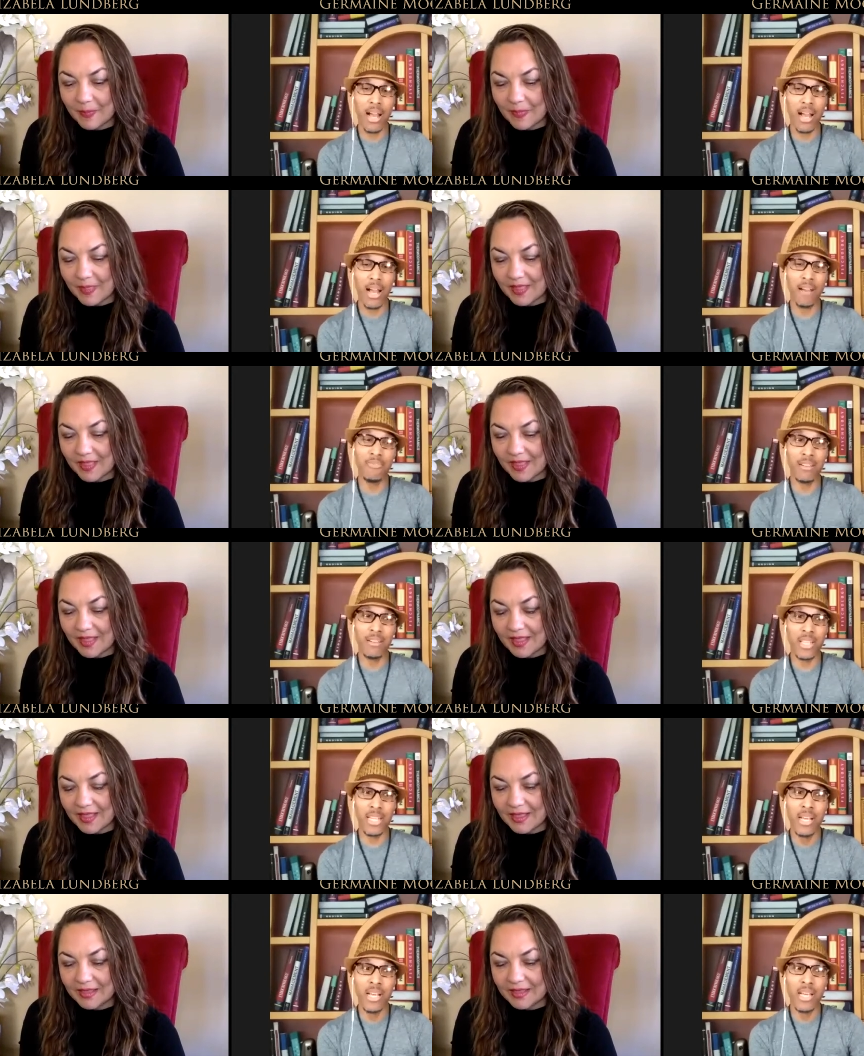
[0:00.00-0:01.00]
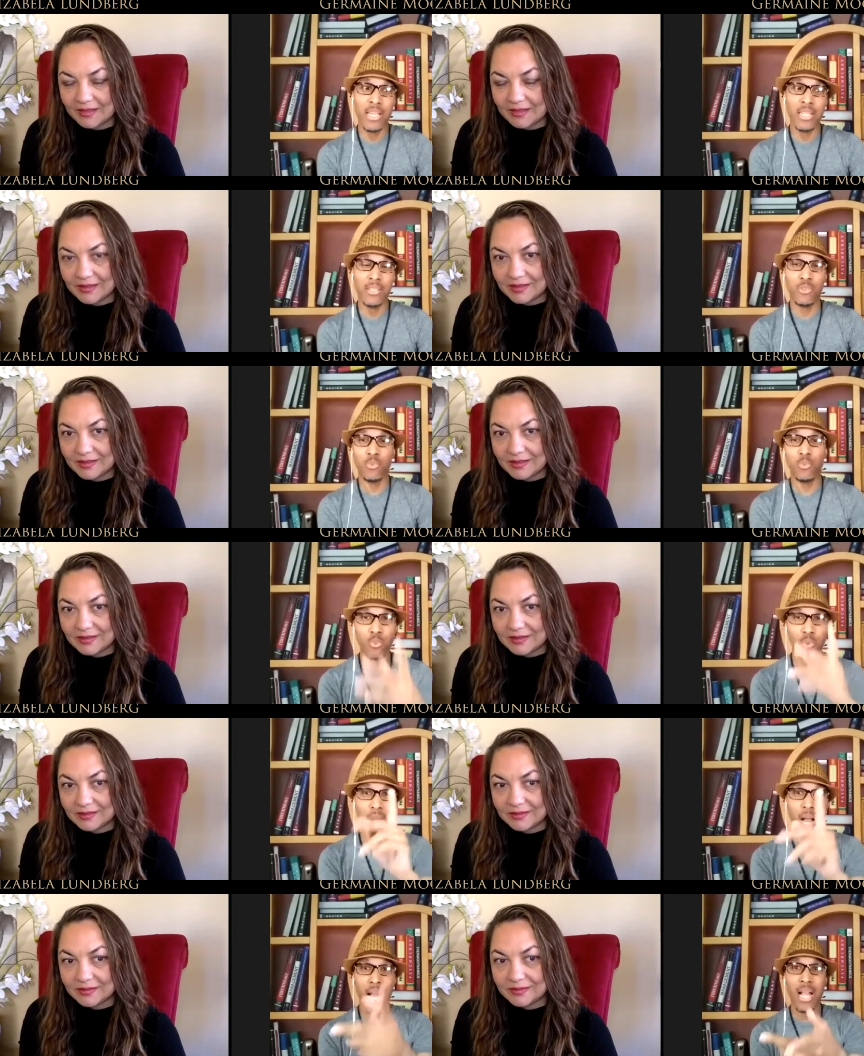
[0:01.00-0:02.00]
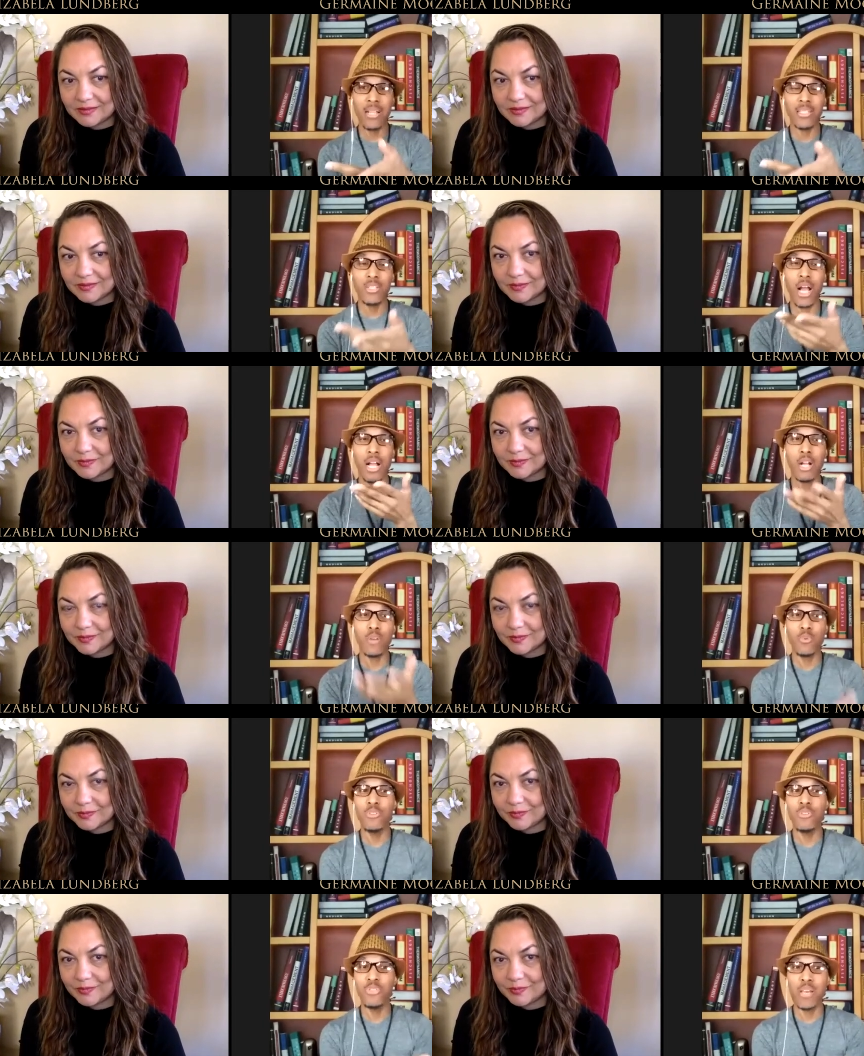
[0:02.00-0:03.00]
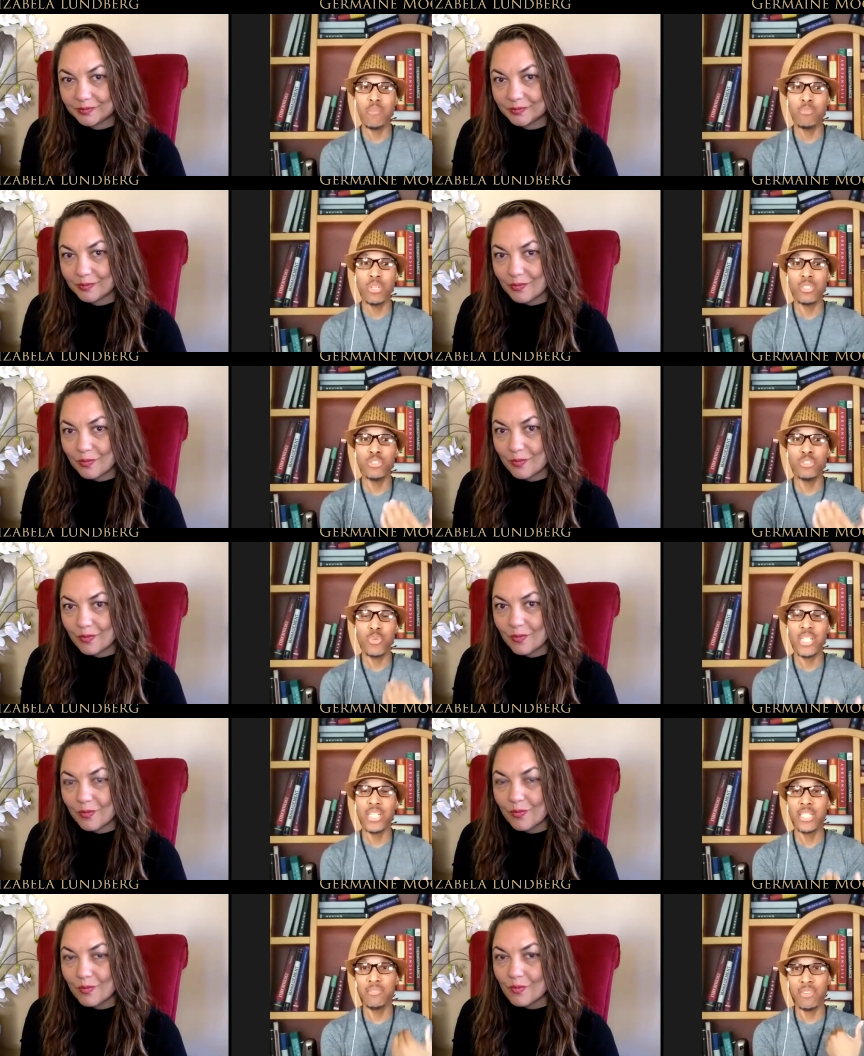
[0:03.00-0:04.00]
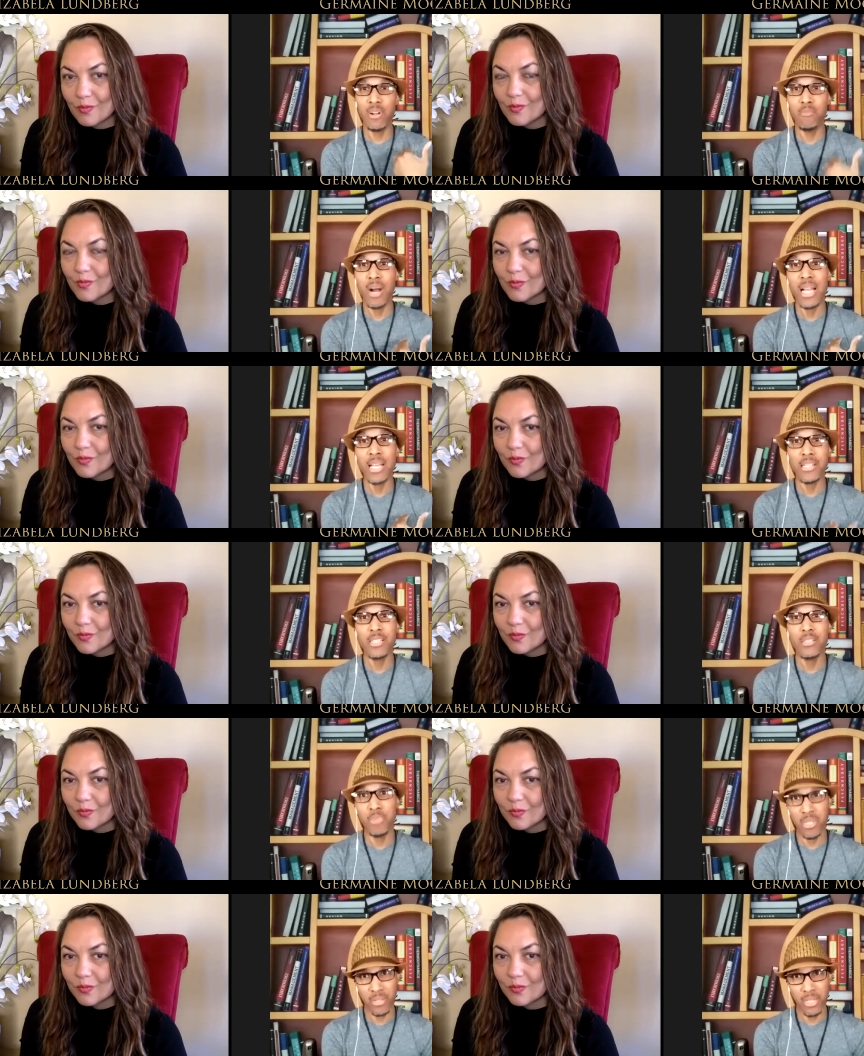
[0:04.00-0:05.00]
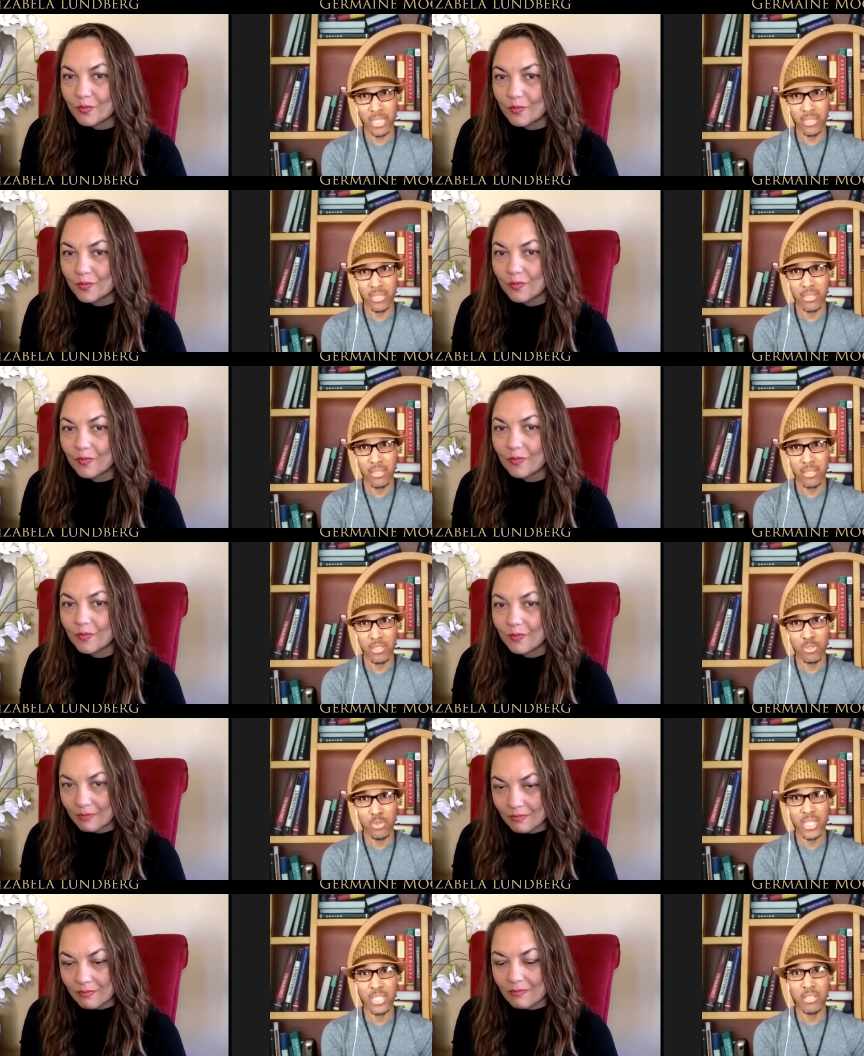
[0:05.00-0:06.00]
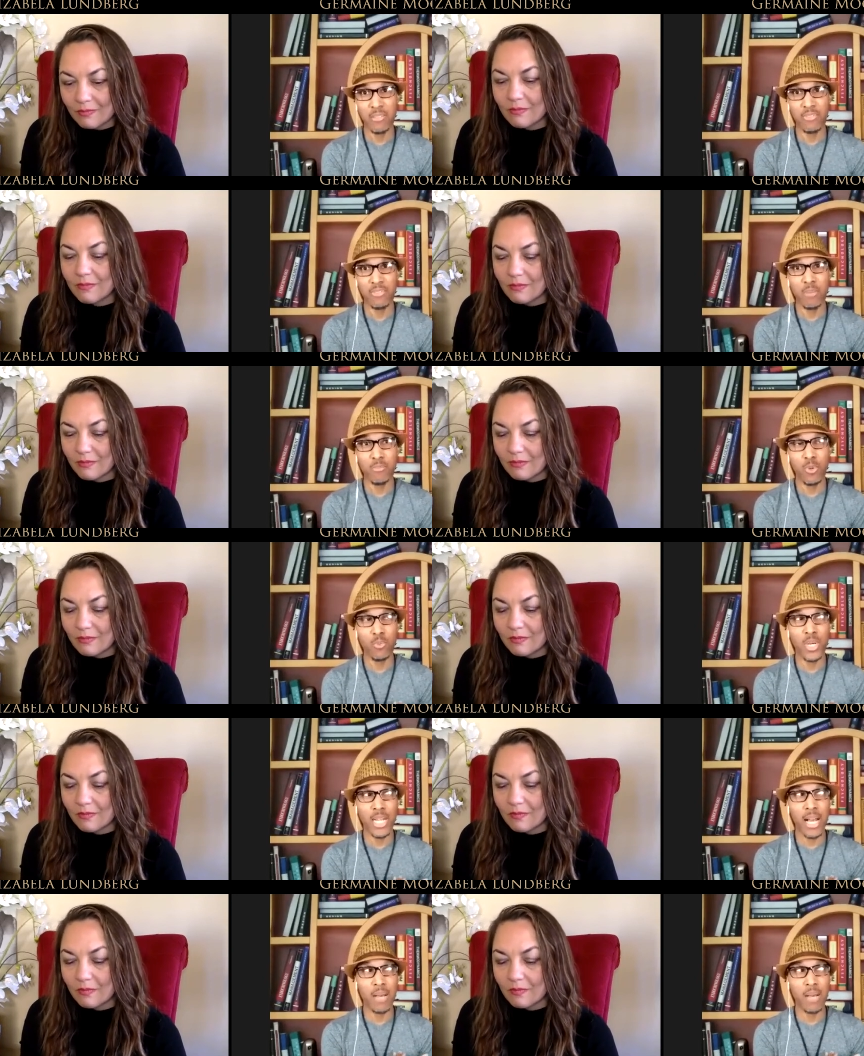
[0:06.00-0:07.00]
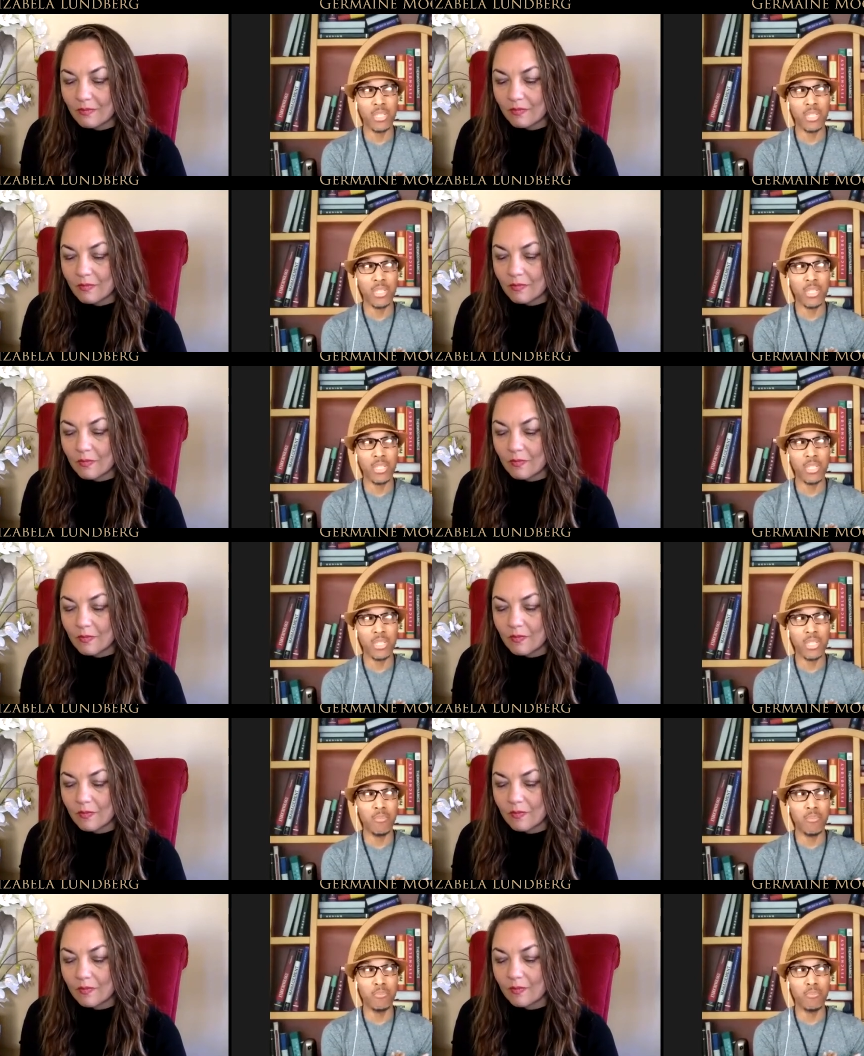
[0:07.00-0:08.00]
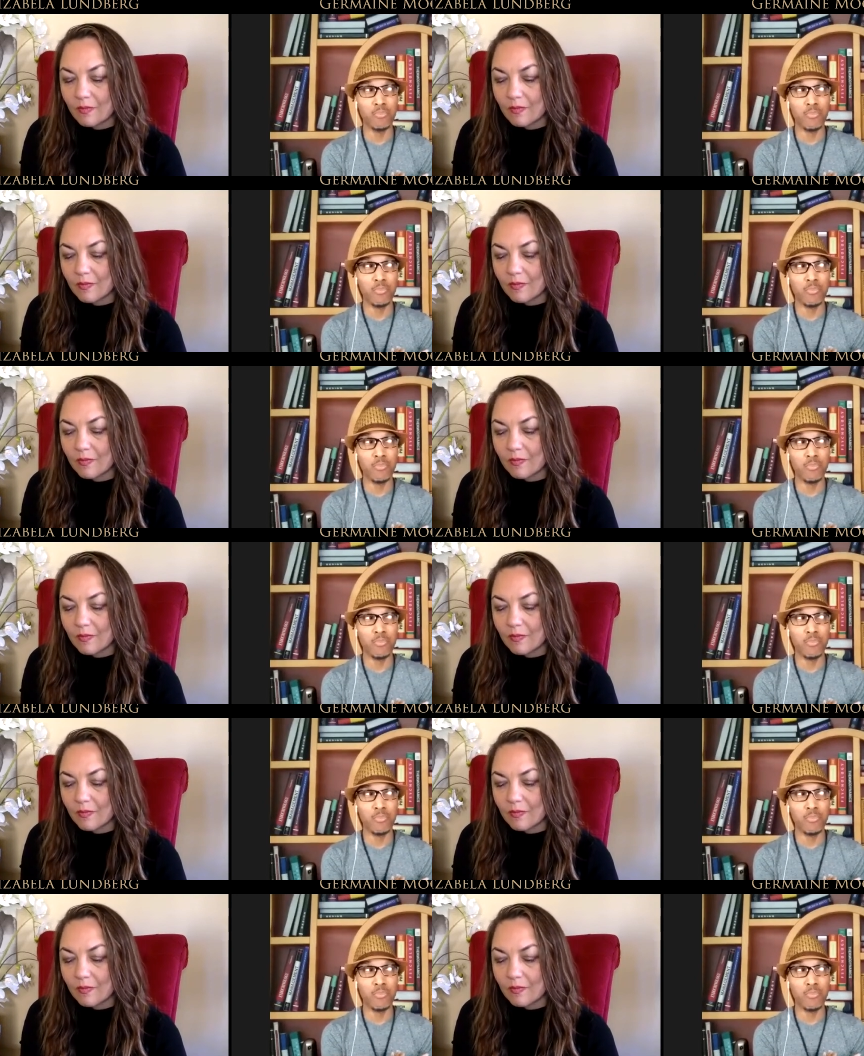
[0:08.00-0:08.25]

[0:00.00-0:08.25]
Speaker 1: found that, and I actually I wrote that book strictly from my experience strictly from what I believe um,